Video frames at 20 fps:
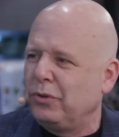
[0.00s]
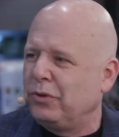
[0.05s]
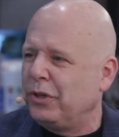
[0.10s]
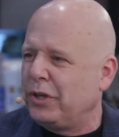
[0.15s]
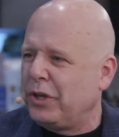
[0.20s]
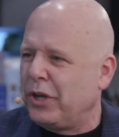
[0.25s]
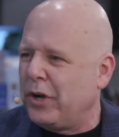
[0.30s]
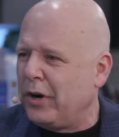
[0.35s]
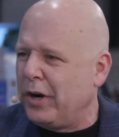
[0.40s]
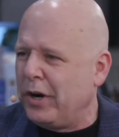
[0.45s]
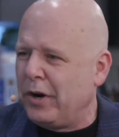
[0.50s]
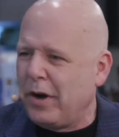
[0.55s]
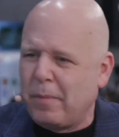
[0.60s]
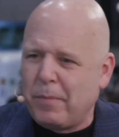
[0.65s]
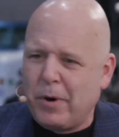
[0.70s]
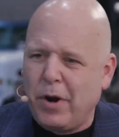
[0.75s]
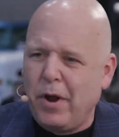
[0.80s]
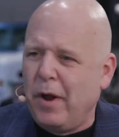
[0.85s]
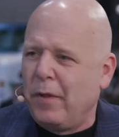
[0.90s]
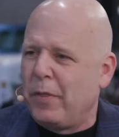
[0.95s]
security
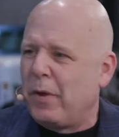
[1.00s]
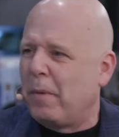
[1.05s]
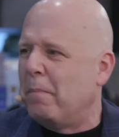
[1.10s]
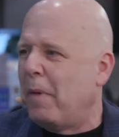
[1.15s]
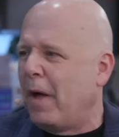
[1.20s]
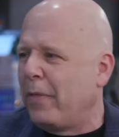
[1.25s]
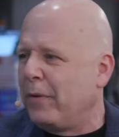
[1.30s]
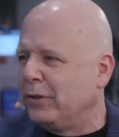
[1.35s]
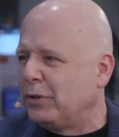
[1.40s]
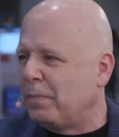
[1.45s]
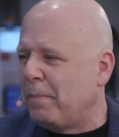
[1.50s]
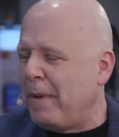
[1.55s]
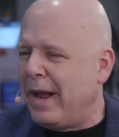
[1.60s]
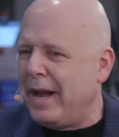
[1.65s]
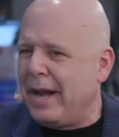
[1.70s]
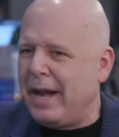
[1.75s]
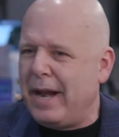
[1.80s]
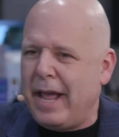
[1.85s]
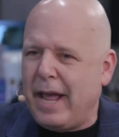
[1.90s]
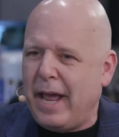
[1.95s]
number, their mother's
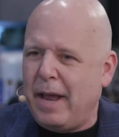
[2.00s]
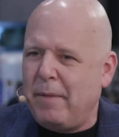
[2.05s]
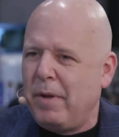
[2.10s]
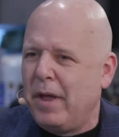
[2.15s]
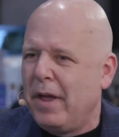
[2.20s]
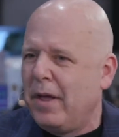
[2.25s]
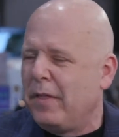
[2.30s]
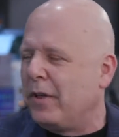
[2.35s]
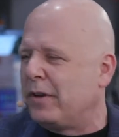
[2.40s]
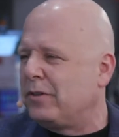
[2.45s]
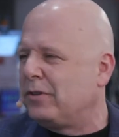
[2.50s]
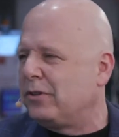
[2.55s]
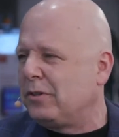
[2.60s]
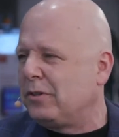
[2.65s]
maiden name, the